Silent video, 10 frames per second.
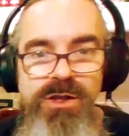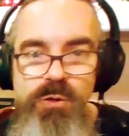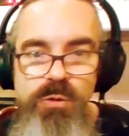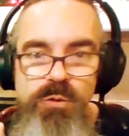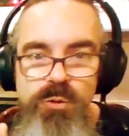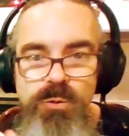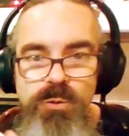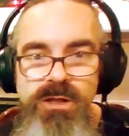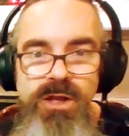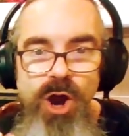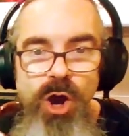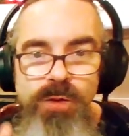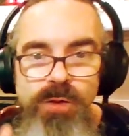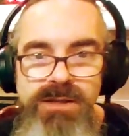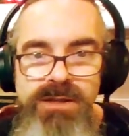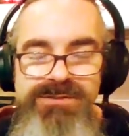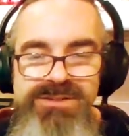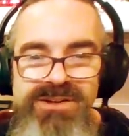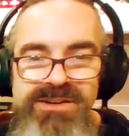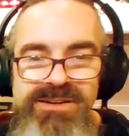You truly are made of
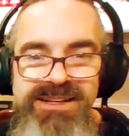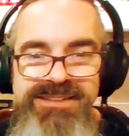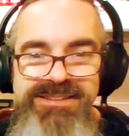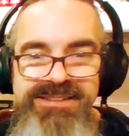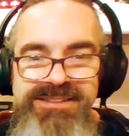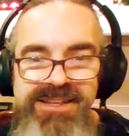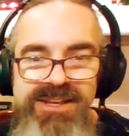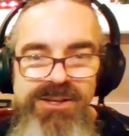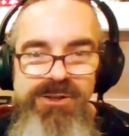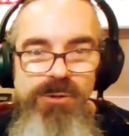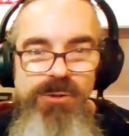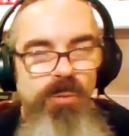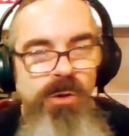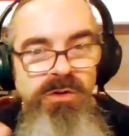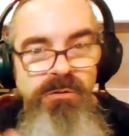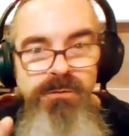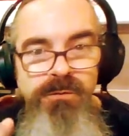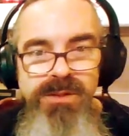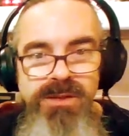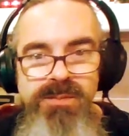stardust. You're wonderful
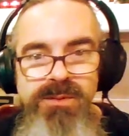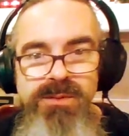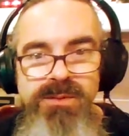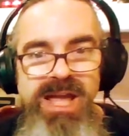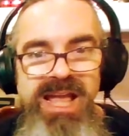people.